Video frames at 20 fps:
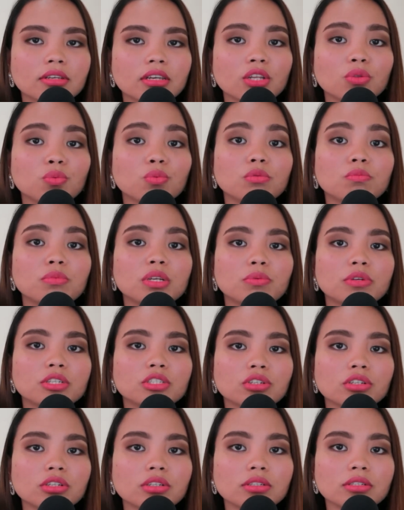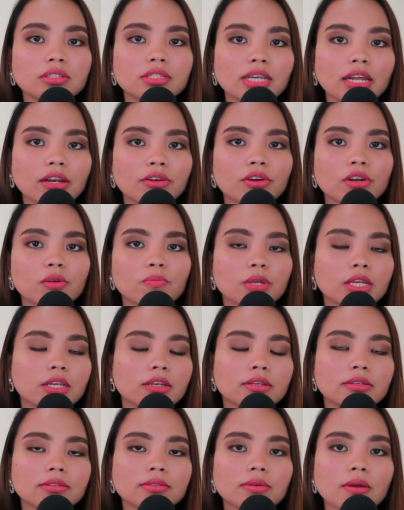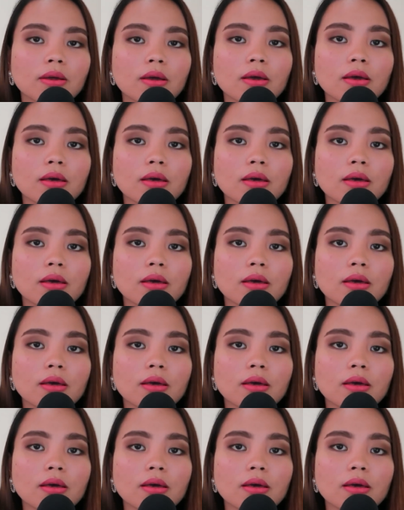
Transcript: It would be returned to sender because